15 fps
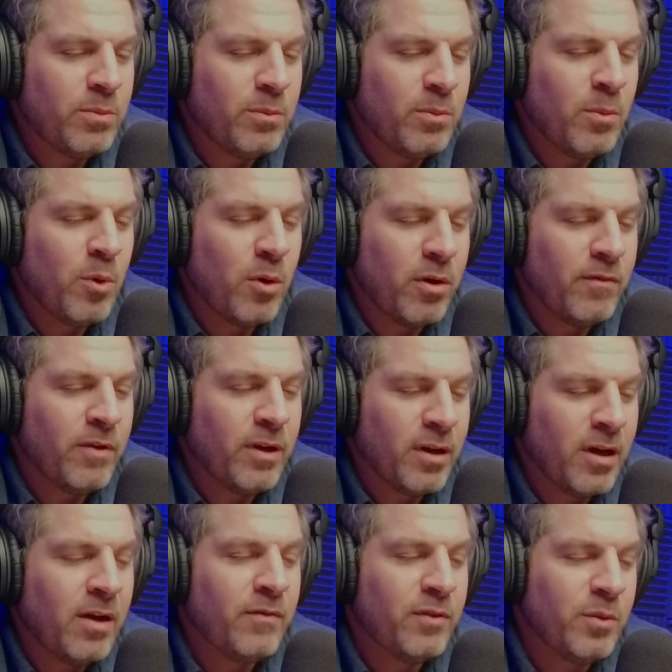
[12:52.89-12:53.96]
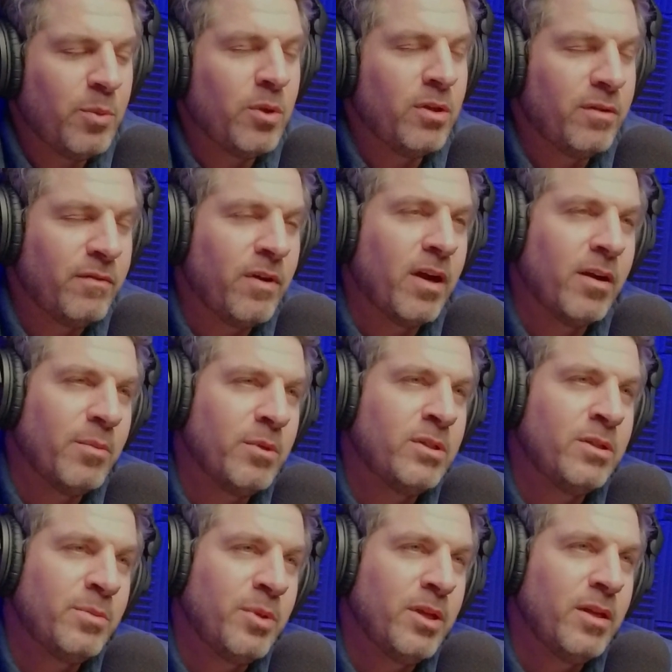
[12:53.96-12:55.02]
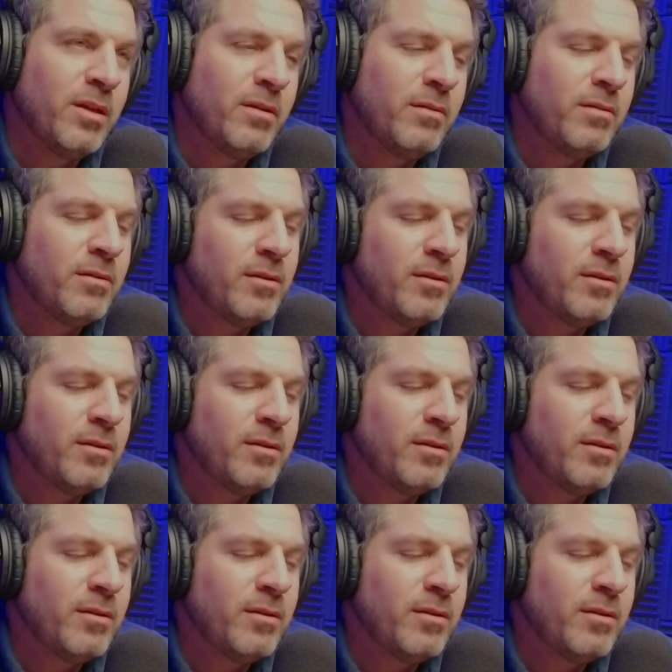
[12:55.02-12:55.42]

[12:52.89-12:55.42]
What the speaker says: more of a comfortable environment to be in.